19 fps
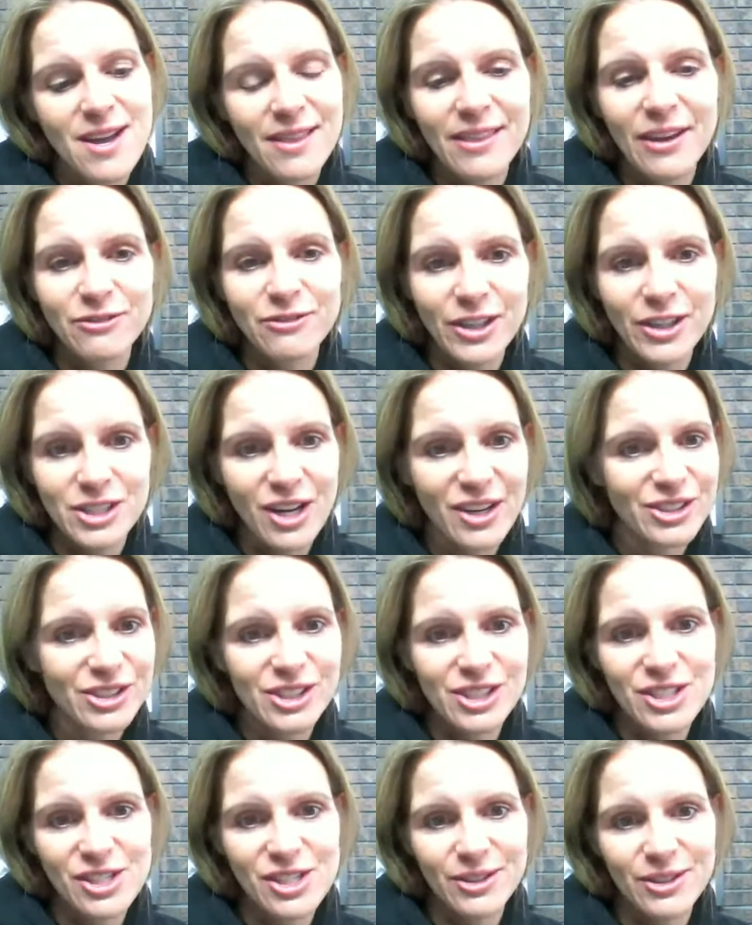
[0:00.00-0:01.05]
there for our
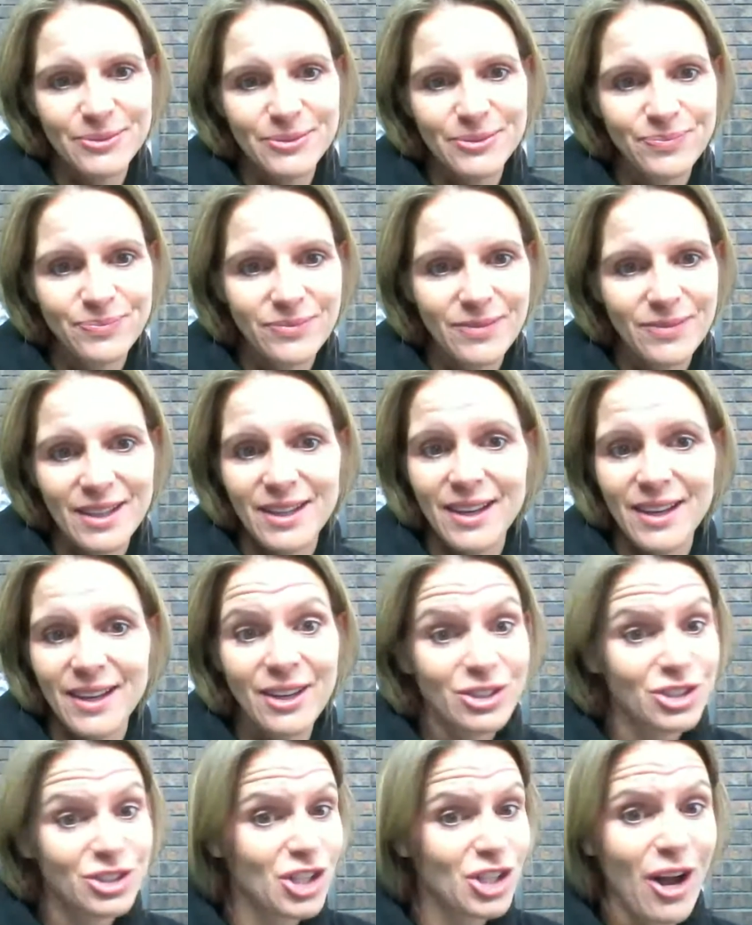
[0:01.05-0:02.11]
daughters too
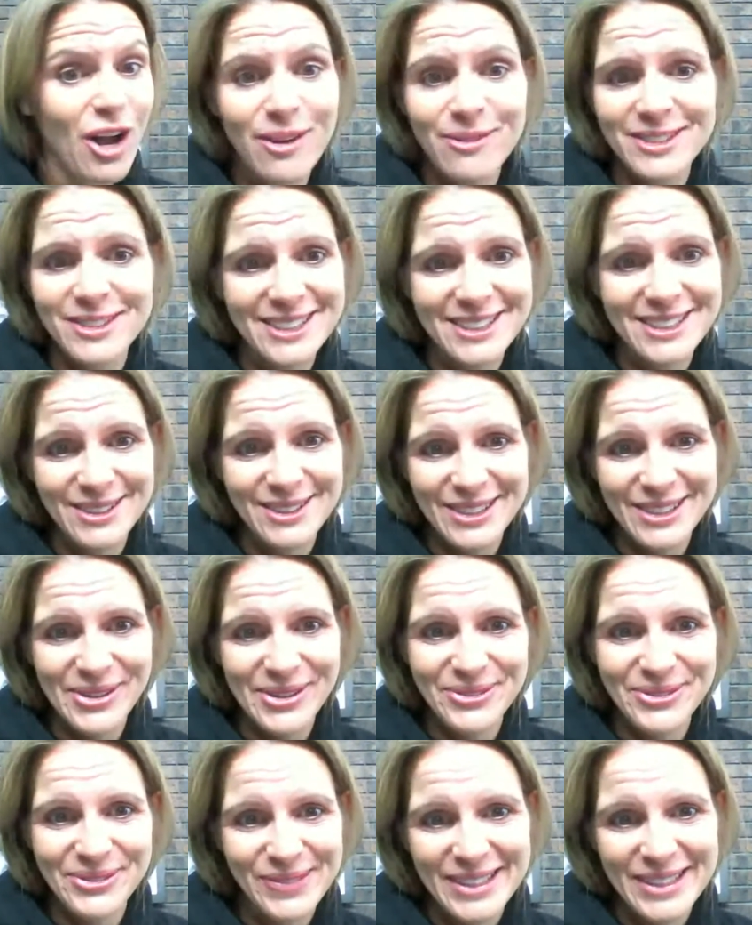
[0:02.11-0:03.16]
in our jobs.
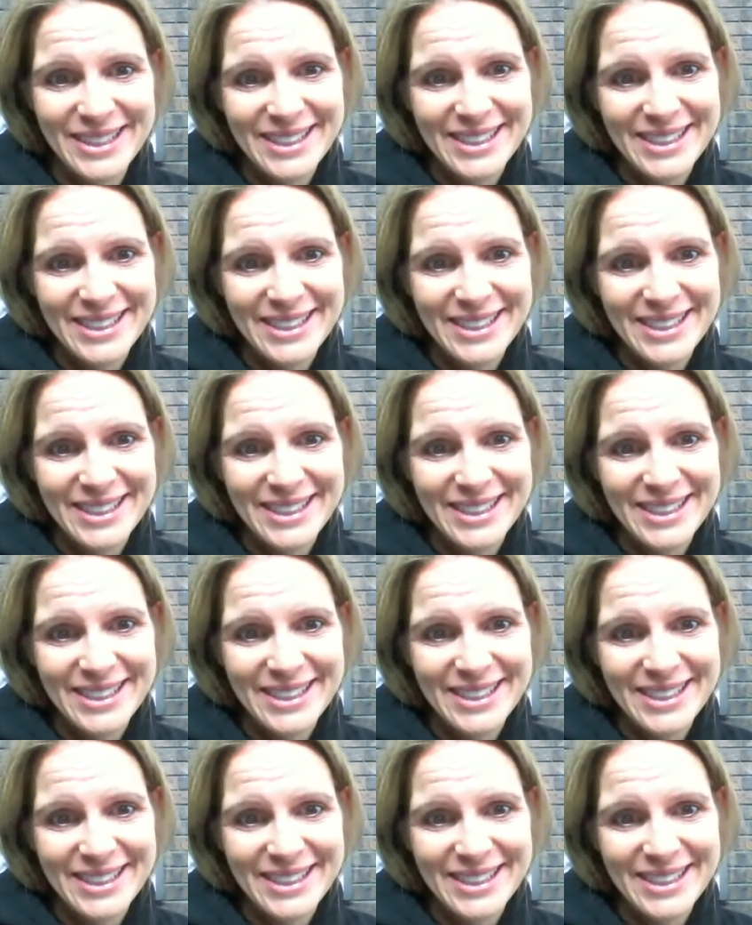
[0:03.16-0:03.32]
So